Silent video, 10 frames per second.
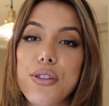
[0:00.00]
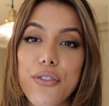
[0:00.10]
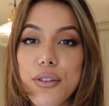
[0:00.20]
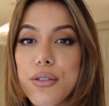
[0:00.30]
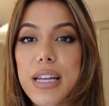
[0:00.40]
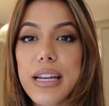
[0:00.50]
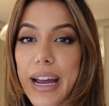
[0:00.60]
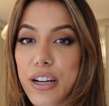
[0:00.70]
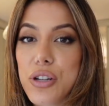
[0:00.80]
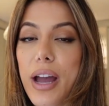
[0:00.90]
So if you need
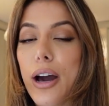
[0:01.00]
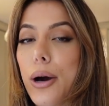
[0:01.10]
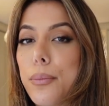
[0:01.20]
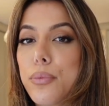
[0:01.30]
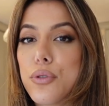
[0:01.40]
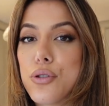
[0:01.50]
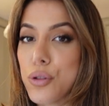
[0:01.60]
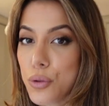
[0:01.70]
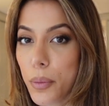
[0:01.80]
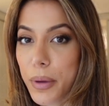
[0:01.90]
extra help,
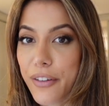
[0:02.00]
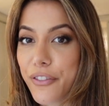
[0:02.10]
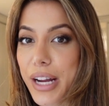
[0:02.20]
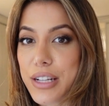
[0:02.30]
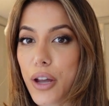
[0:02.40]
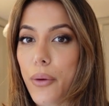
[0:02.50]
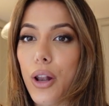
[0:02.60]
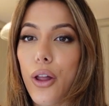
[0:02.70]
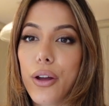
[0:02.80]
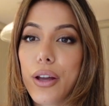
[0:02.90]
do not be afraid to go and
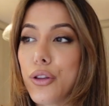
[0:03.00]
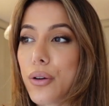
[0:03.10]
look.